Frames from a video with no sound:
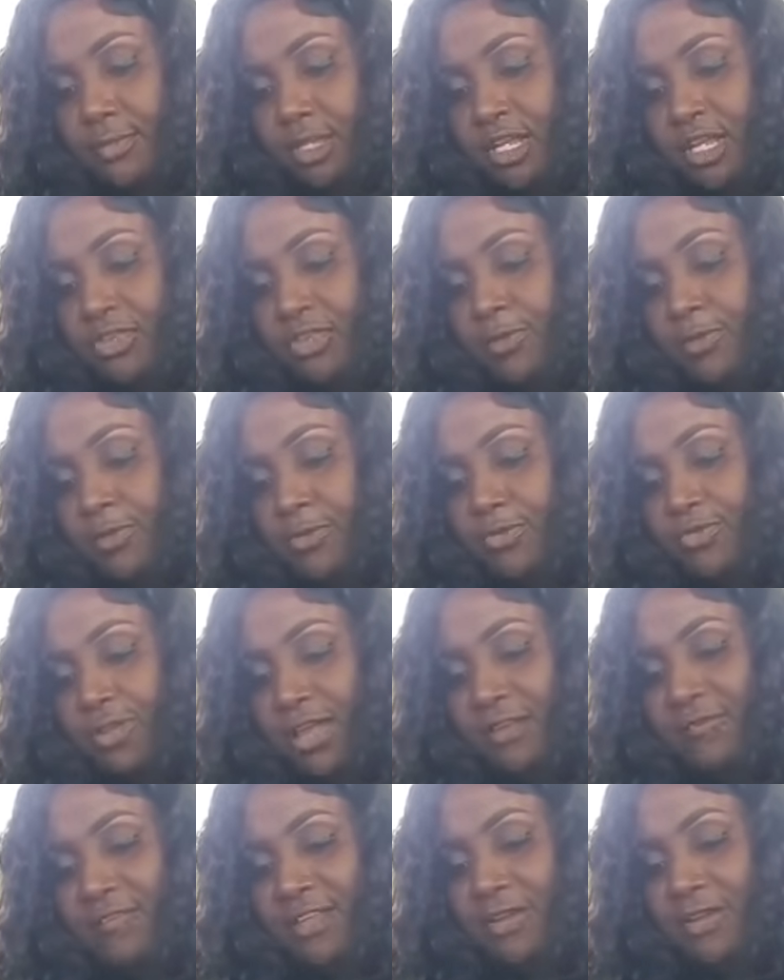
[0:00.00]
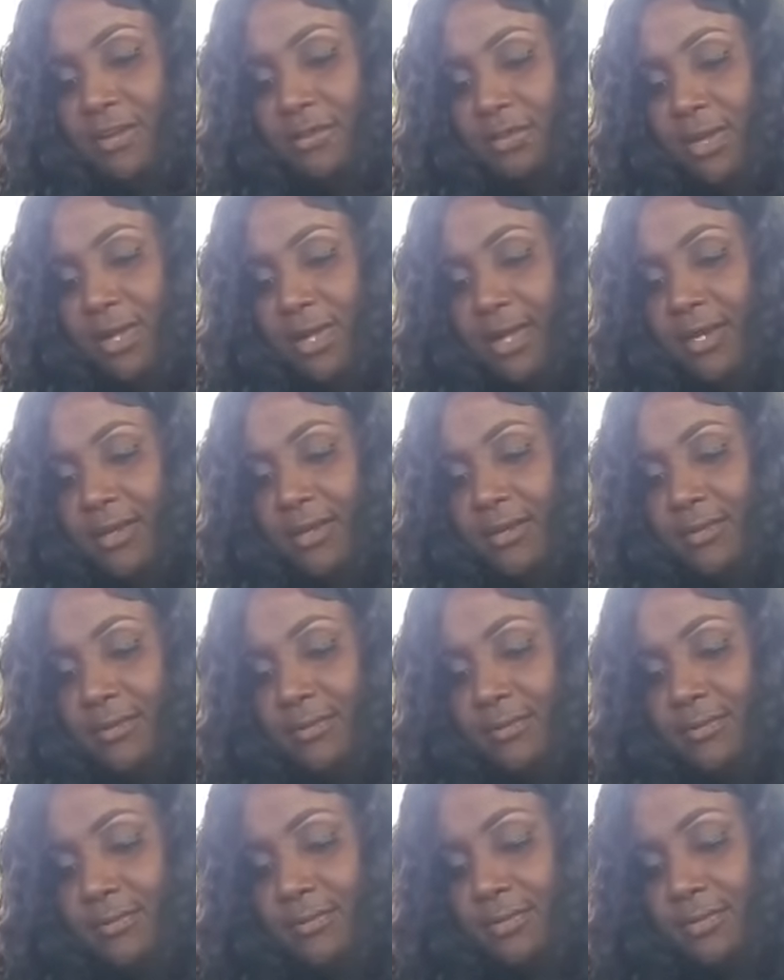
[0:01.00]
You're supposed to have that number, you know.
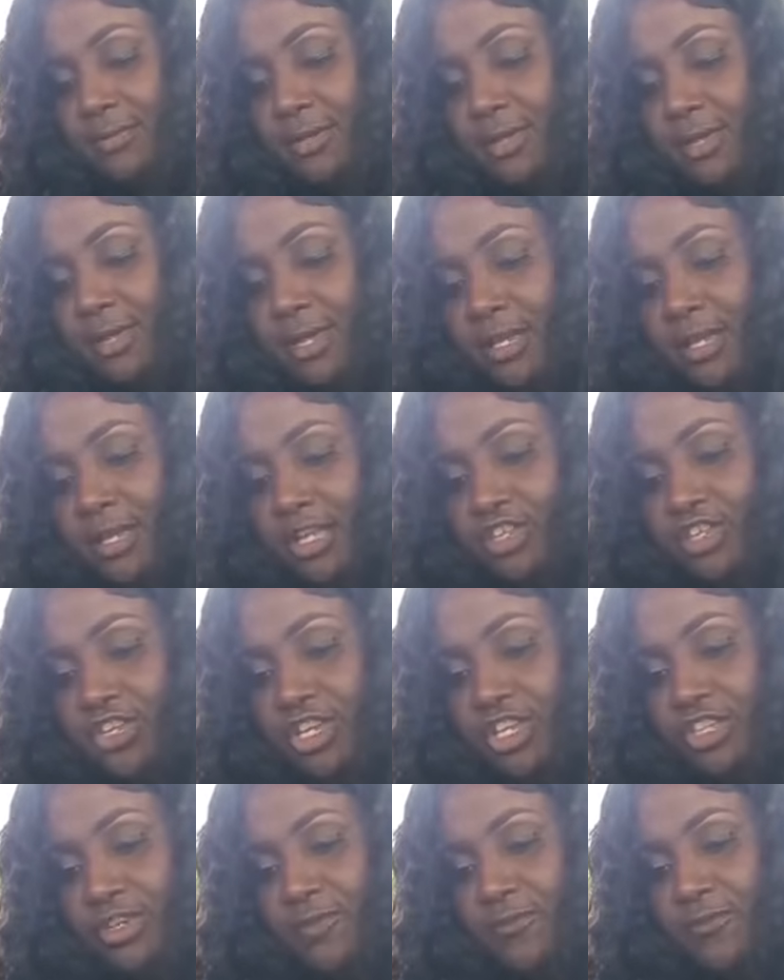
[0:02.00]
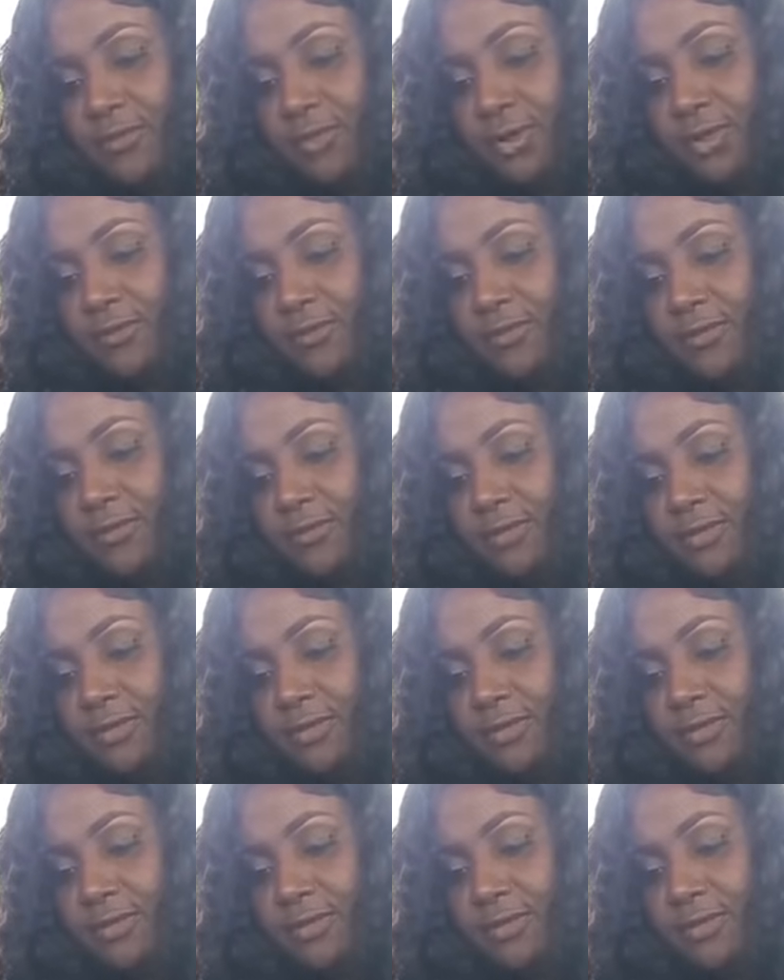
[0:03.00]
You change your phone.